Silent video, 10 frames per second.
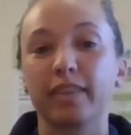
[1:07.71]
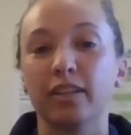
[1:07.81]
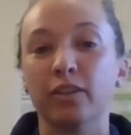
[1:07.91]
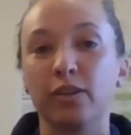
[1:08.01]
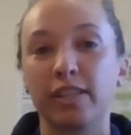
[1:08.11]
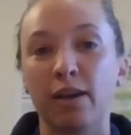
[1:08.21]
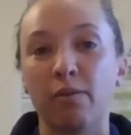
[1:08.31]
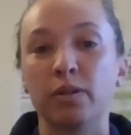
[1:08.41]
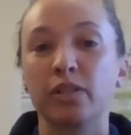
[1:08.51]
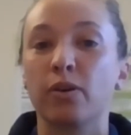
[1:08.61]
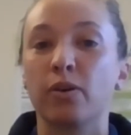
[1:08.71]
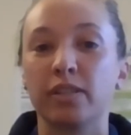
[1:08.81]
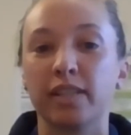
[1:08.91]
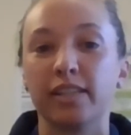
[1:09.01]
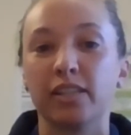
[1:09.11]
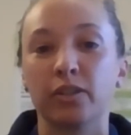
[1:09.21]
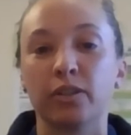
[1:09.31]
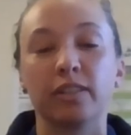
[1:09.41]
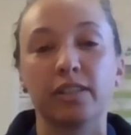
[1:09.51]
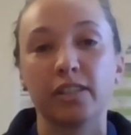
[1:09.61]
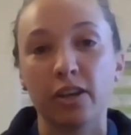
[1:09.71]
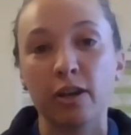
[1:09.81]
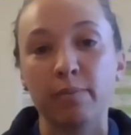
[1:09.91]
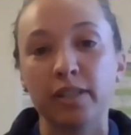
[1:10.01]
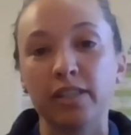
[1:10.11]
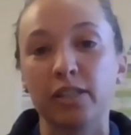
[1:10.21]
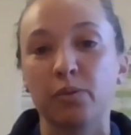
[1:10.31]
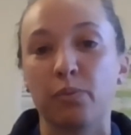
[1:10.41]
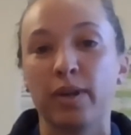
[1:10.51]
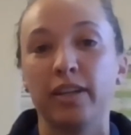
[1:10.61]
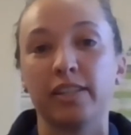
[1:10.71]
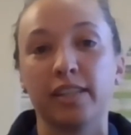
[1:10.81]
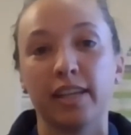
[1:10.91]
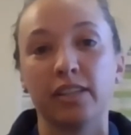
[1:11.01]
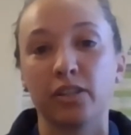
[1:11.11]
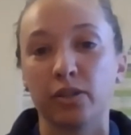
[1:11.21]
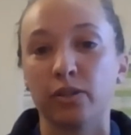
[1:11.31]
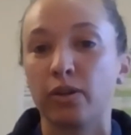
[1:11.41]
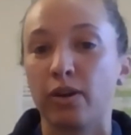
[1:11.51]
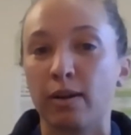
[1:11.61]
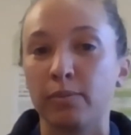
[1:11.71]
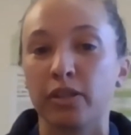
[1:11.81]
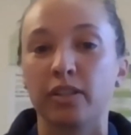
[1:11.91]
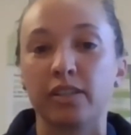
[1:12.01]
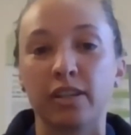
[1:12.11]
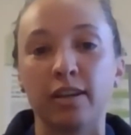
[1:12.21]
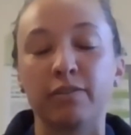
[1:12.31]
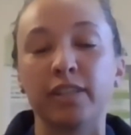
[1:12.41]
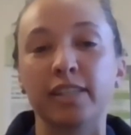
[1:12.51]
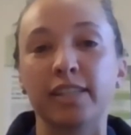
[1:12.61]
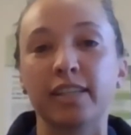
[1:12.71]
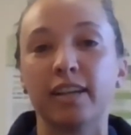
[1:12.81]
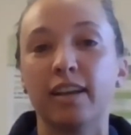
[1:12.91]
looked at what was causing soil disturbance when you see soil crumbs on the surface,